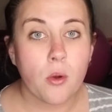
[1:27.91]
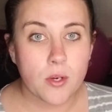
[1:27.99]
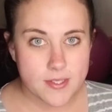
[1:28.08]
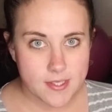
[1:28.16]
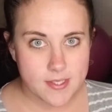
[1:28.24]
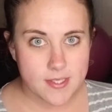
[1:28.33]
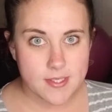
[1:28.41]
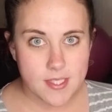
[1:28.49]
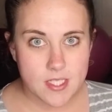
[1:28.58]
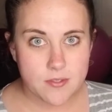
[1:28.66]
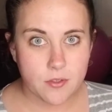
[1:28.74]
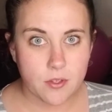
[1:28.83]
or as
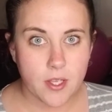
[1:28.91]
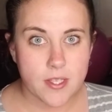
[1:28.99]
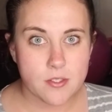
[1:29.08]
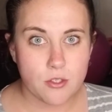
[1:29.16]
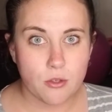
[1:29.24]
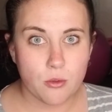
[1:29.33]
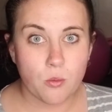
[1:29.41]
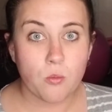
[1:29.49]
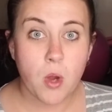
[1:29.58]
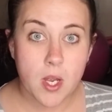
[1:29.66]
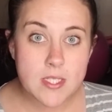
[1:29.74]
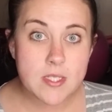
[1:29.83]
successful as you
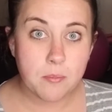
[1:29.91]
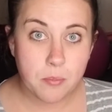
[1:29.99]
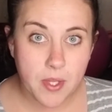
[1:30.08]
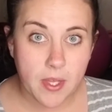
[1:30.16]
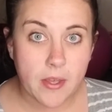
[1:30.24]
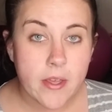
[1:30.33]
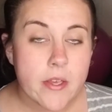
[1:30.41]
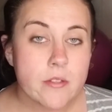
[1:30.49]
want to be.